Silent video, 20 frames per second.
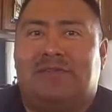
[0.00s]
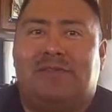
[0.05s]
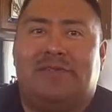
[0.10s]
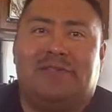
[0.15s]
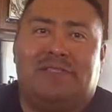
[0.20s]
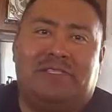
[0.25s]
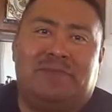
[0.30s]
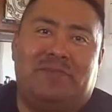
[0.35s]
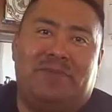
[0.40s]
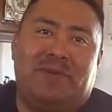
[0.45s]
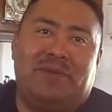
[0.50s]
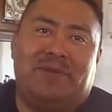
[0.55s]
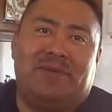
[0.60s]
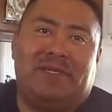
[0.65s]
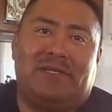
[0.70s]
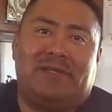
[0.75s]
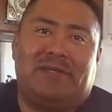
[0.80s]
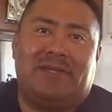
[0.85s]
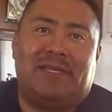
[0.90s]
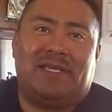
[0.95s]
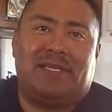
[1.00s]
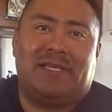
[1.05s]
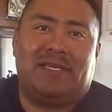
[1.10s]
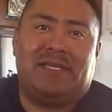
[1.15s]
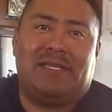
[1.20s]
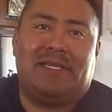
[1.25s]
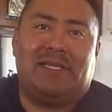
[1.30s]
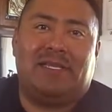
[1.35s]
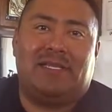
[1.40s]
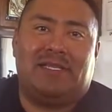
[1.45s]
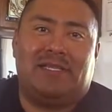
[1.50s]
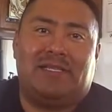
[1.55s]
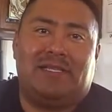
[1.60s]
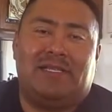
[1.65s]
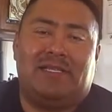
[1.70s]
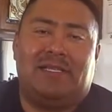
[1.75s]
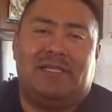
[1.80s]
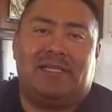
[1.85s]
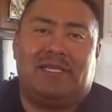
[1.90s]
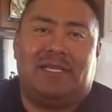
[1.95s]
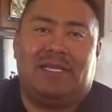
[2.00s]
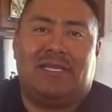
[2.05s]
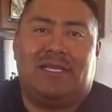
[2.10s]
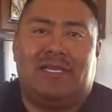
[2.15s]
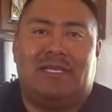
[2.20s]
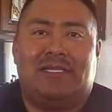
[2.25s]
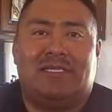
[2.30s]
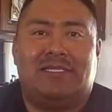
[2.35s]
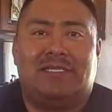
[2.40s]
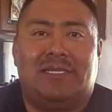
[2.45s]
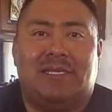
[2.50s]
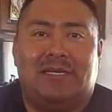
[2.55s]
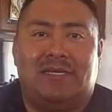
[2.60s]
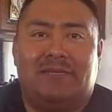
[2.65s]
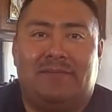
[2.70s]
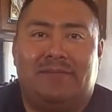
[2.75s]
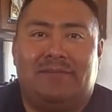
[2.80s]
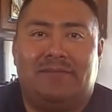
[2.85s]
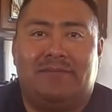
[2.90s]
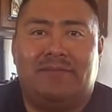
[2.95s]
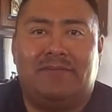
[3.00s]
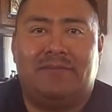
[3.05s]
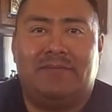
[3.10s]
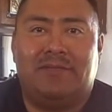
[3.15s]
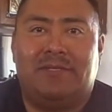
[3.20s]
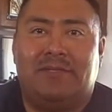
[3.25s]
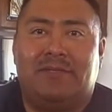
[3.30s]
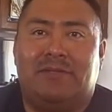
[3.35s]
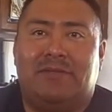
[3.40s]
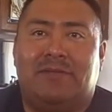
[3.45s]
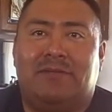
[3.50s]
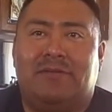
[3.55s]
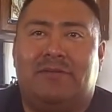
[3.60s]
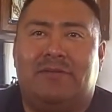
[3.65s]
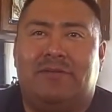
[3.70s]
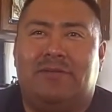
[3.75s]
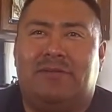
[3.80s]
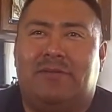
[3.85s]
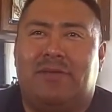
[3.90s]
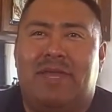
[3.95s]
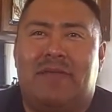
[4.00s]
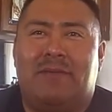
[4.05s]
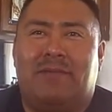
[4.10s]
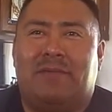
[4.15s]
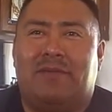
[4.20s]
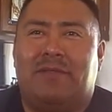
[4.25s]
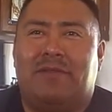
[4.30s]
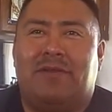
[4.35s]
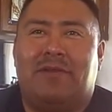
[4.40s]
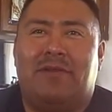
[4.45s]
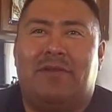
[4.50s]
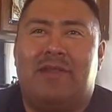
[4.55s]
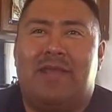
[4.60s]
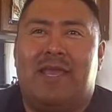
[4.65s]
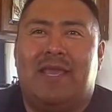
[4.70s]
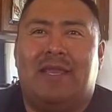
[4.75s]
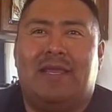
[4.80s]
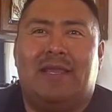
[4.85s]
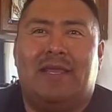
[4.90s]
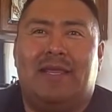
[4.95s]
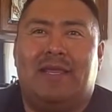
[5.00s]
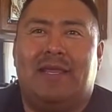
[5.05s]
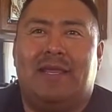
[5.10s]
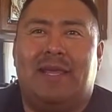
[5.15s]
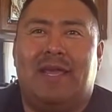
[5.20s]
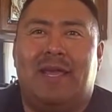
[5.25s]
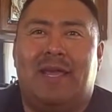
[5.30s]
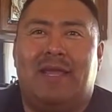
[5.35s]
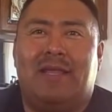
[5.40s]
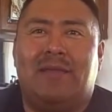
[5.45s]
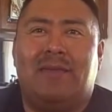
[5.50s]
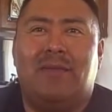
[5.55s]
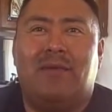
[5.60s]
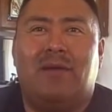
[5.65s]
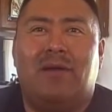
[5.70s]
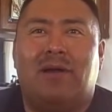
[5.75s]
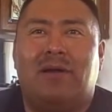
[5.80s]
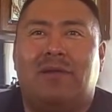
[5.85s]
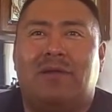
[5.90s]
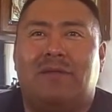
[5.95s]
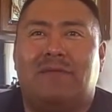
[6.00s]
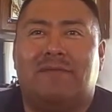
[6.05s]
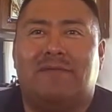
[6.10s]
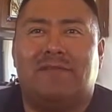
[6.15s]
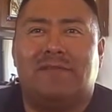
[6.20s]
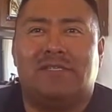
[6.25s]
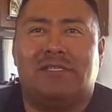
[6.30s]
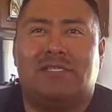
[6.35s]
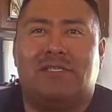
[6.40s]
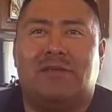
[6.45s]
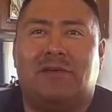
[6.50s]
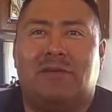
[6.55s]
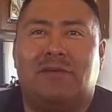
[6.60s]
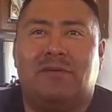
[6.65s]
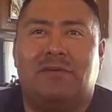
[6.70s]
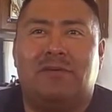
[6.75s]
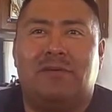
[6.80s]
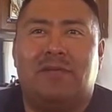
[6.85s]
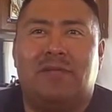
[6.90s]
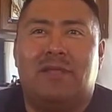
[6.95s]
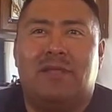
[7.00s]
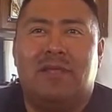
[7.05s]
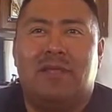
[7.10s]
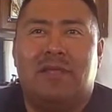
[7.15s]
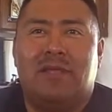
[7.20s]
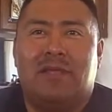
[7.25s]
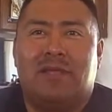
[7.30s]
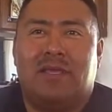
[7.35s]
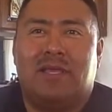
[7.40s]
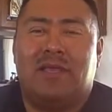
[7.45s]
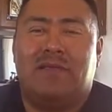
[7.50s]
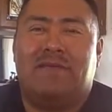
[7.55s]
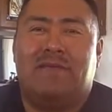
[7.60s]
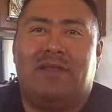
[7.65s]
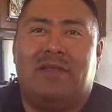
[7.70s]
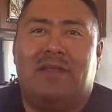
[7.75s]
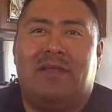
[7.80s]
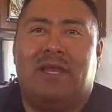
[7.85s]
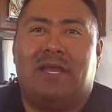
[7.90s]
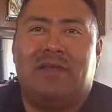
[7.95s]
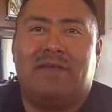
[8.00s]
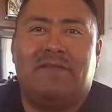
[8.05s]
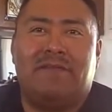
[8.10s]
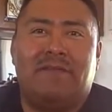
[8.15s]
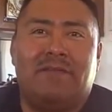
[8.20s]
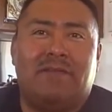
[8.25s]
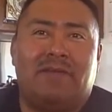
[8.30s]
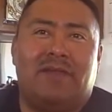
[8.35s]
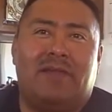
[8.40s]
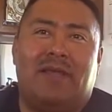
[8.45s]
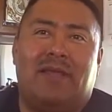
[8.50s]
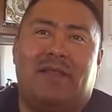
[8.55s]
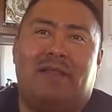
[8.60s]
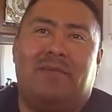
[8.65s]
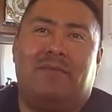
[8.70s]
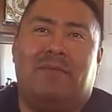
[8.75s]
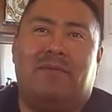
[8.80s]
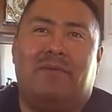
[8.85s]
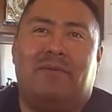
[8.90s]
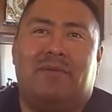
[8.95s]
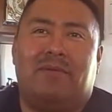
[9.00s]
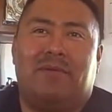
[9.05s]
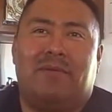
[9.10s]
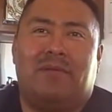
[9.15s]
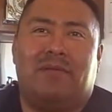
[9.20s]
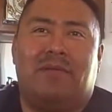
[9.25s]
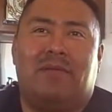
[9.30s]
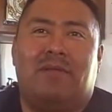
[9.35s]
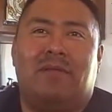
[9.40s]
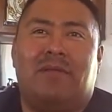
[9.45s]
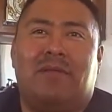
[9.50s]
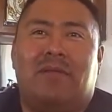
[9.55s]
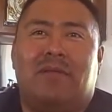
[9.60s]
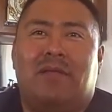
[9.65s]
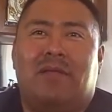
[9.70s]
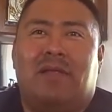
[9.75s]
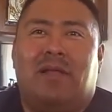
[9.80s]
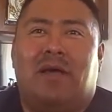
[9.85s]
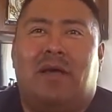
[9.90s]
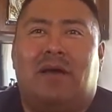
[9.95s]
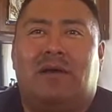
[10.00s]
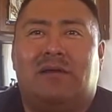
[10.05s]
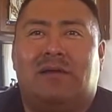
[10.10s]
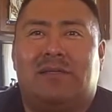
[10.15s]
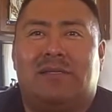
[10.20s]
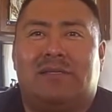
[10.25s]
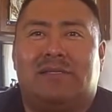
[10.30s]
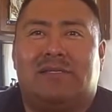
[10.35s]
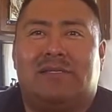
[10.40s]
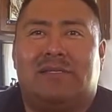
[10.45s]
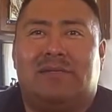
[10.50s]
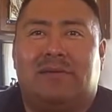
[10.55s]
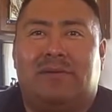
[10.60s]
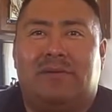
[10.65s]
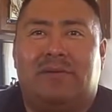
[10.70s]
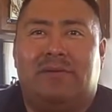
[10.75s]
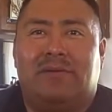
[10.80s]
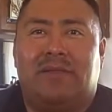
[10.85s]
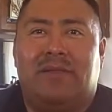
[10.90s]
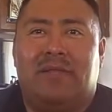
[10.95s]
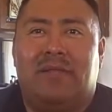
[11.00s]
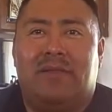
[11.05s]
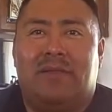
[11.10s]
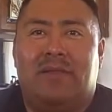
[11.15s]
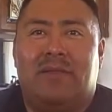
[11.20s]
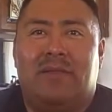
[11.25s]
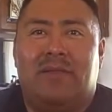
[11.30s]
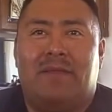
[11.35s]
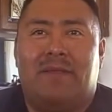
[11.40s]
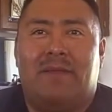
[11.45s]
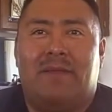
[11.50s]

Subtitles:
real spiritual, I guess, to able to create a animal out of stone, giving life to an animal out of stone and